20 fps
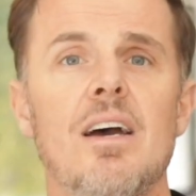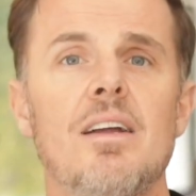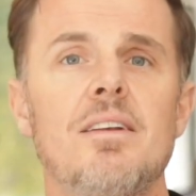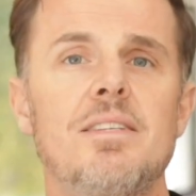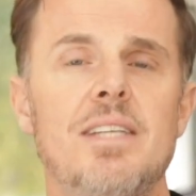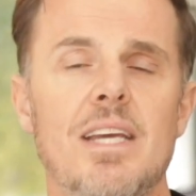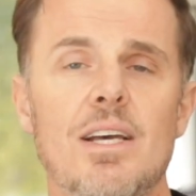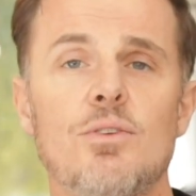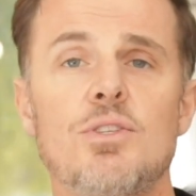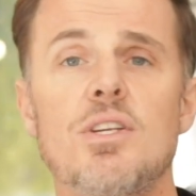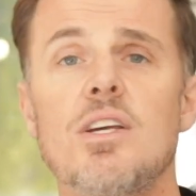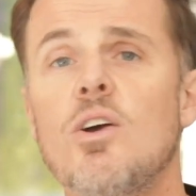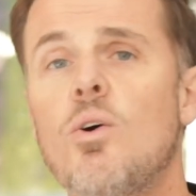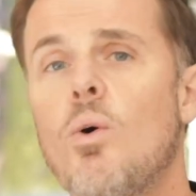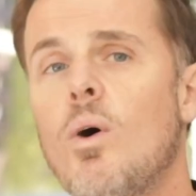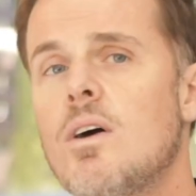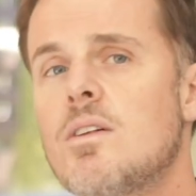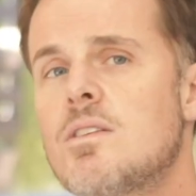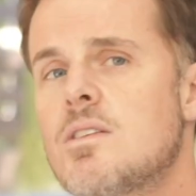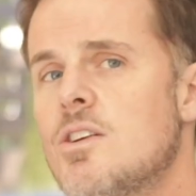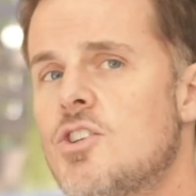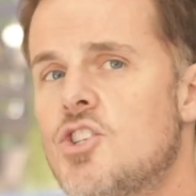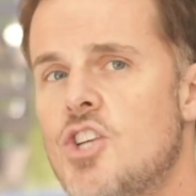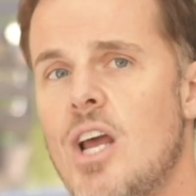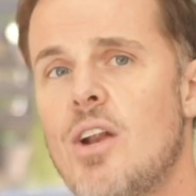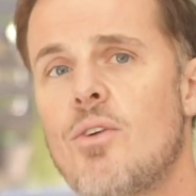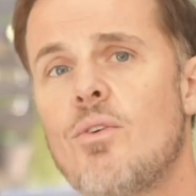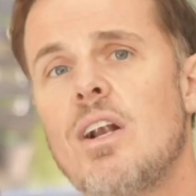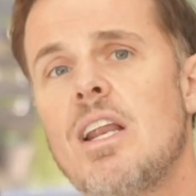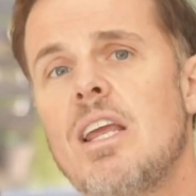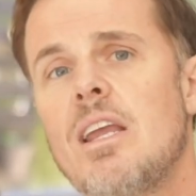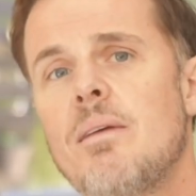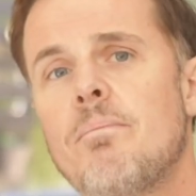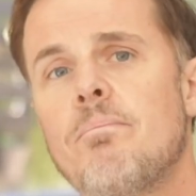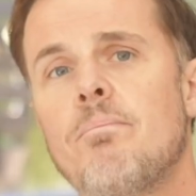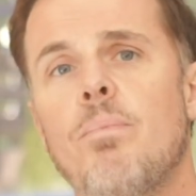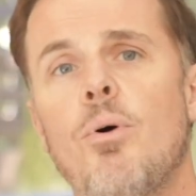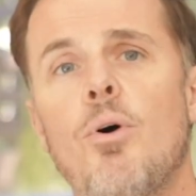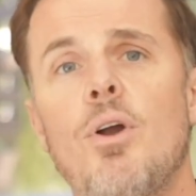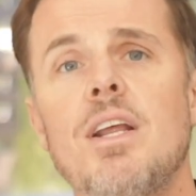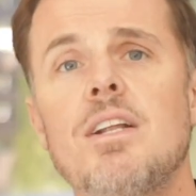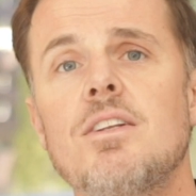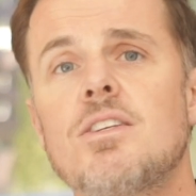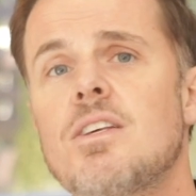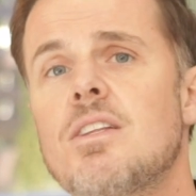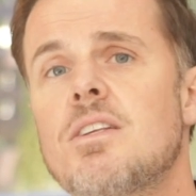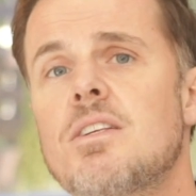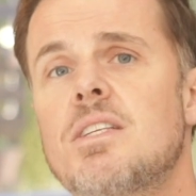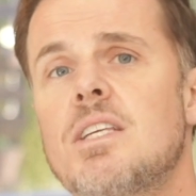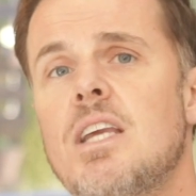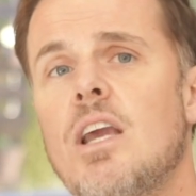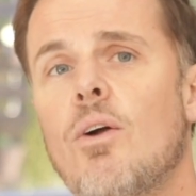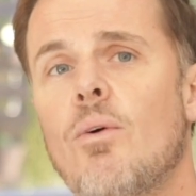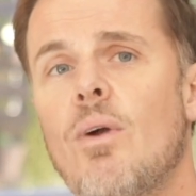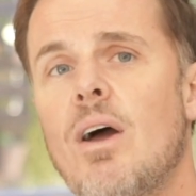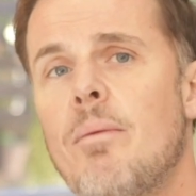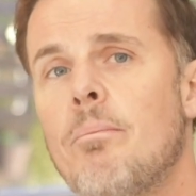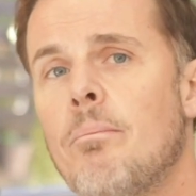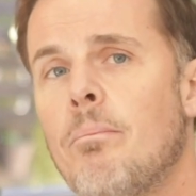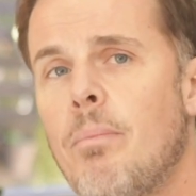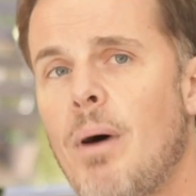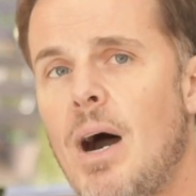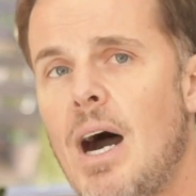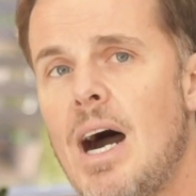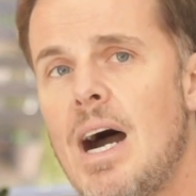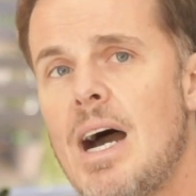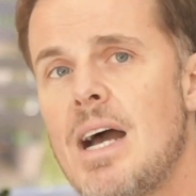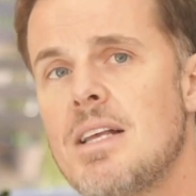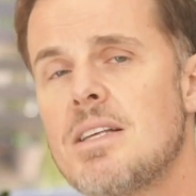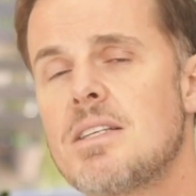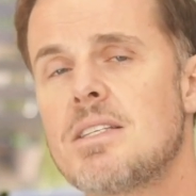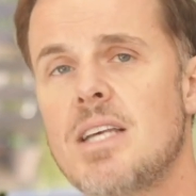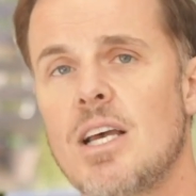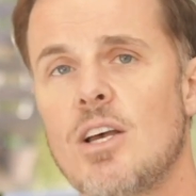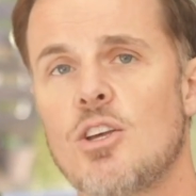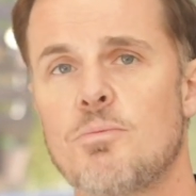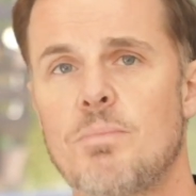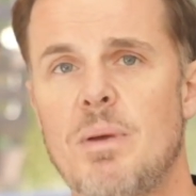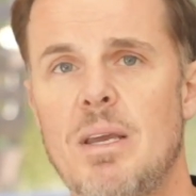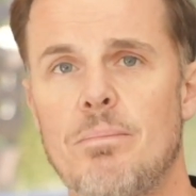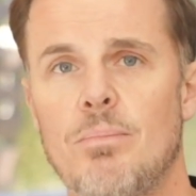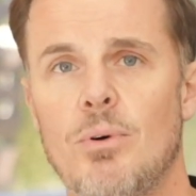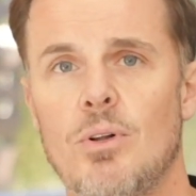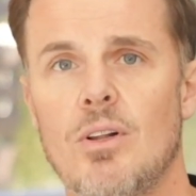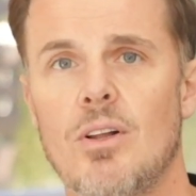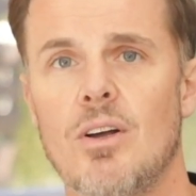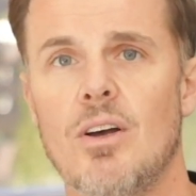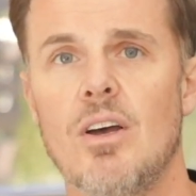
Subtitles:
Deals and quotes are generally put into the CRM by salespeople,